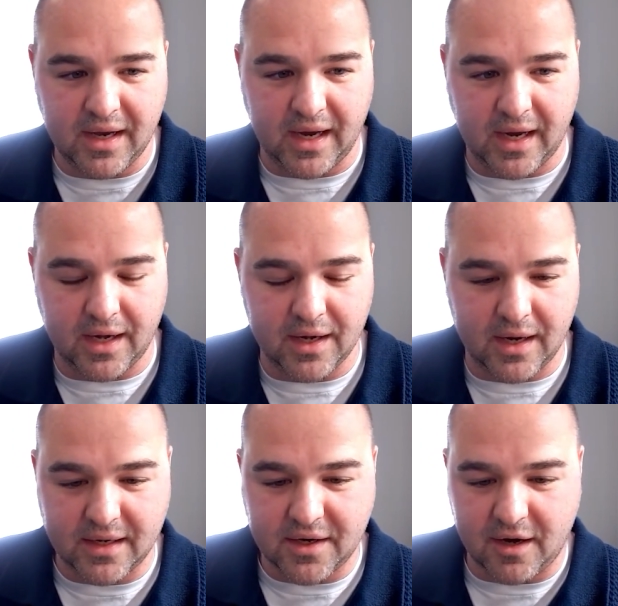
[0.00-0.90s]
And
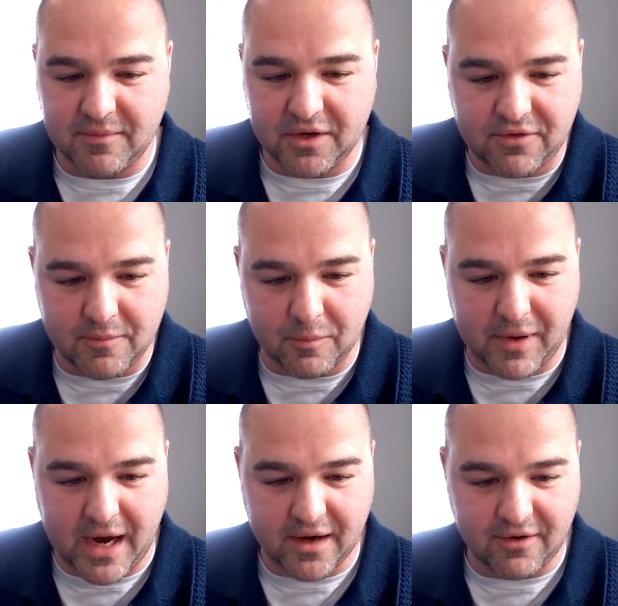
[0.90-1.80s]
I'd come in from a
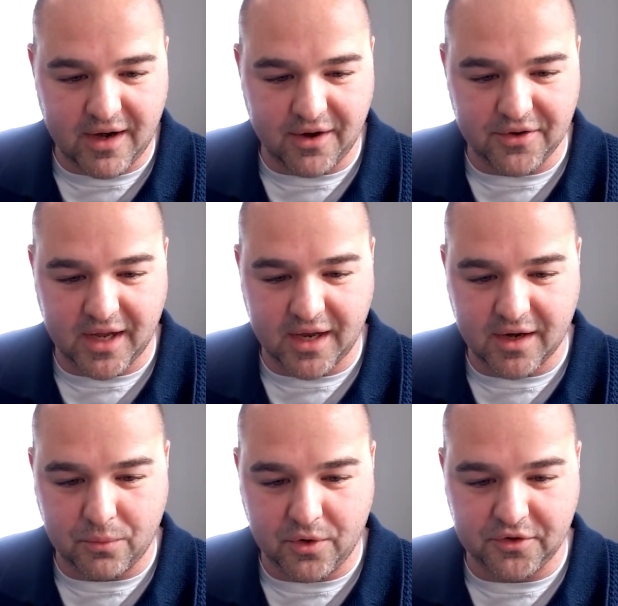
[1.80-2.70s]
background that
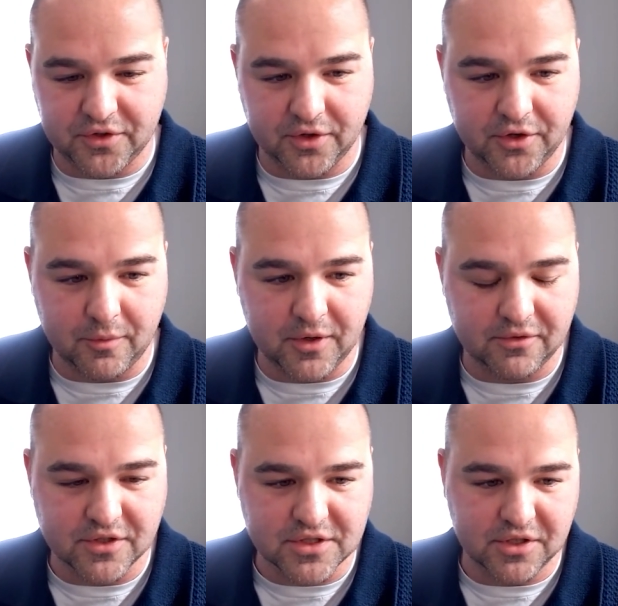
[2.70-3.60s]
was a little bit
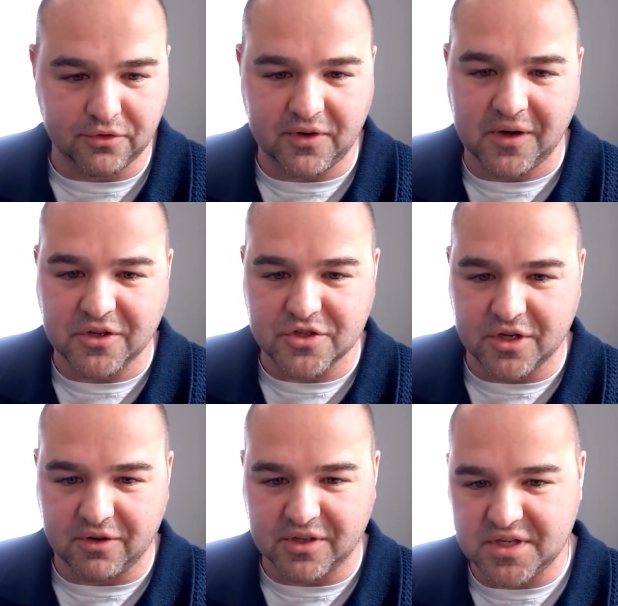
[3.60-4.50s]
of was very
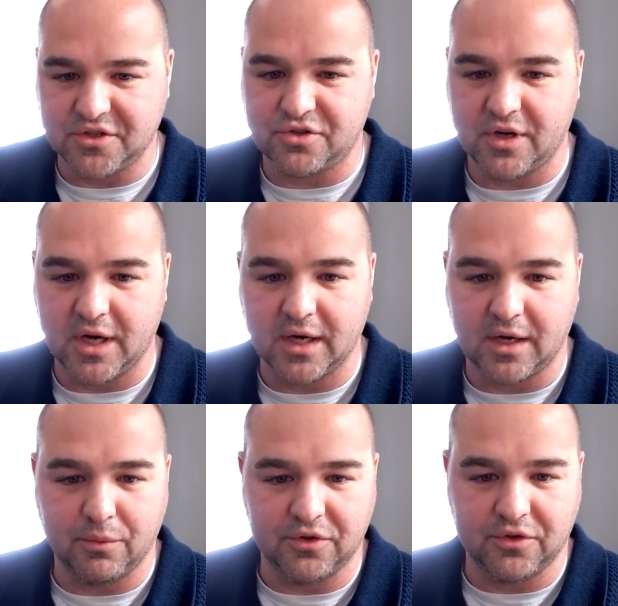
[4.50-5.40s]
engineering centric.
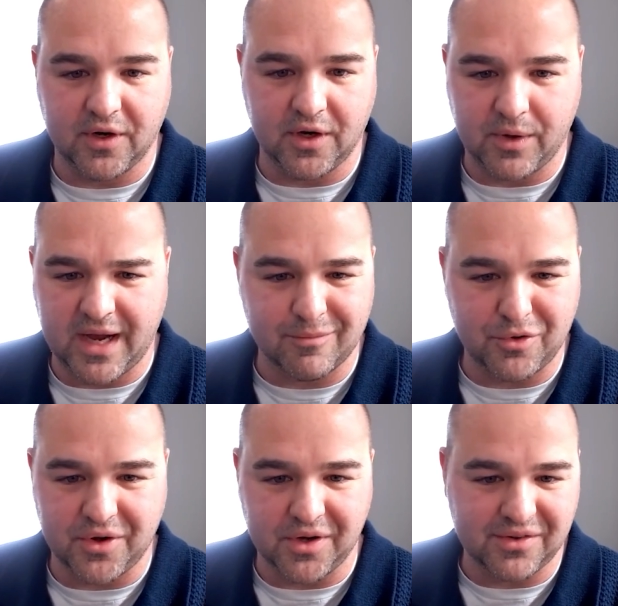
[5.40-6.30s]
We had a
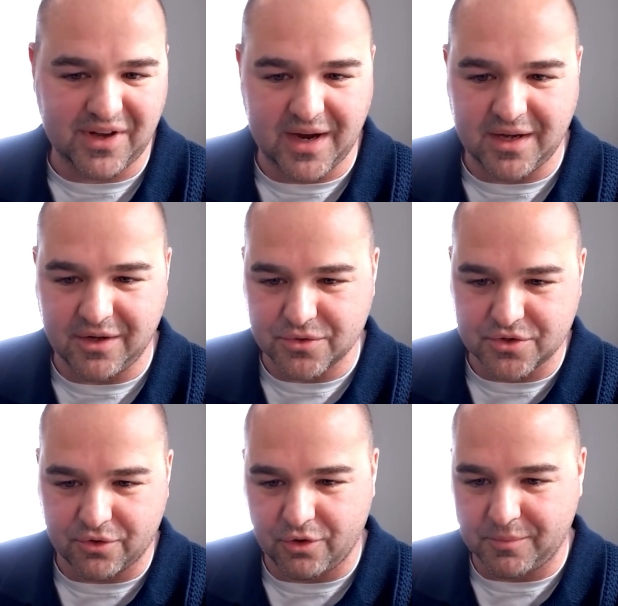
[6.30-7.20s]
pretty tight user
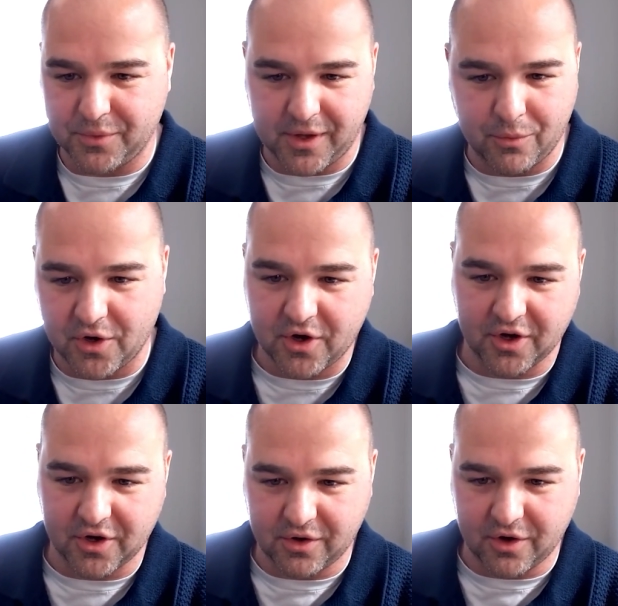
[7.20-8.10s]
group where they weren't going
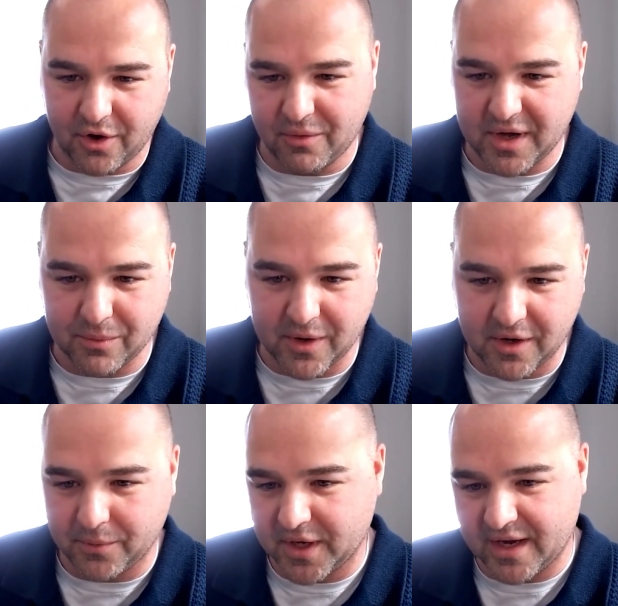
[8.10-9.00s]
to go
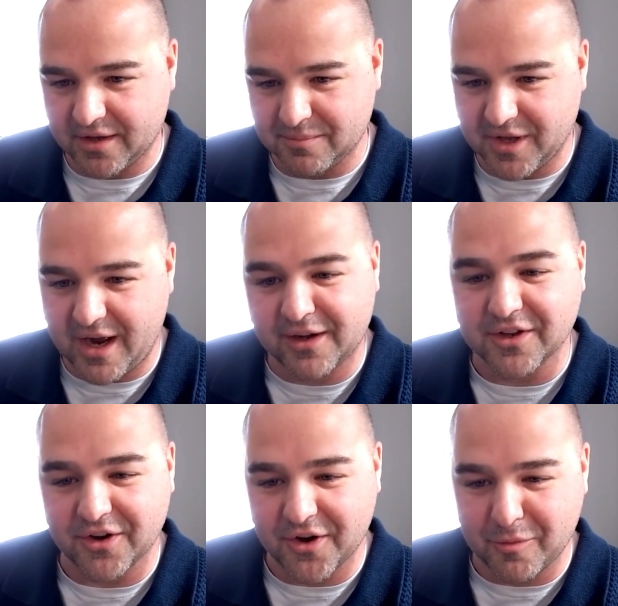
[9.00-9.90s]
anywhere. We had them locked
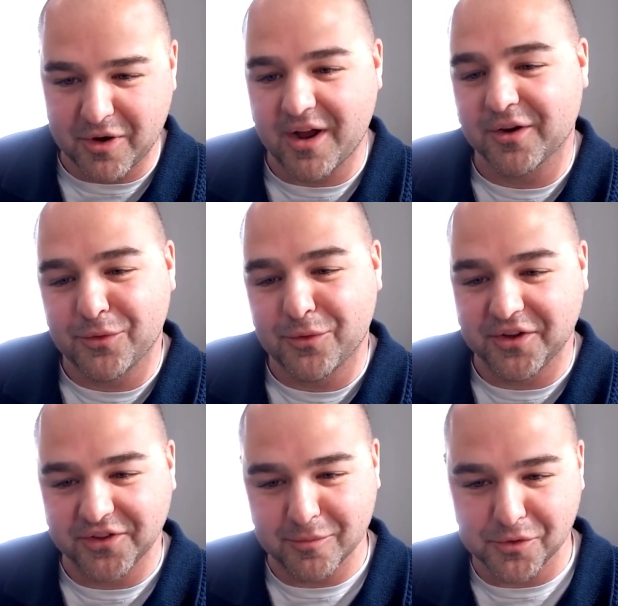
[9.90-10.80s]
in on our product while I
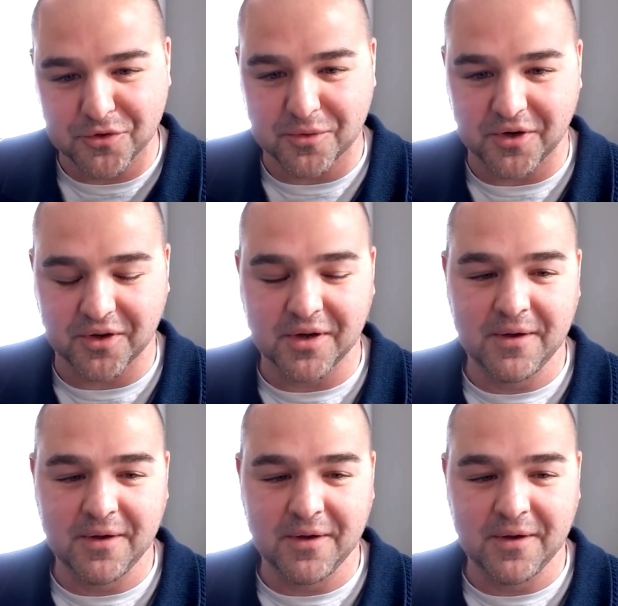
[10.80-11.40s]
was at Bloomberg.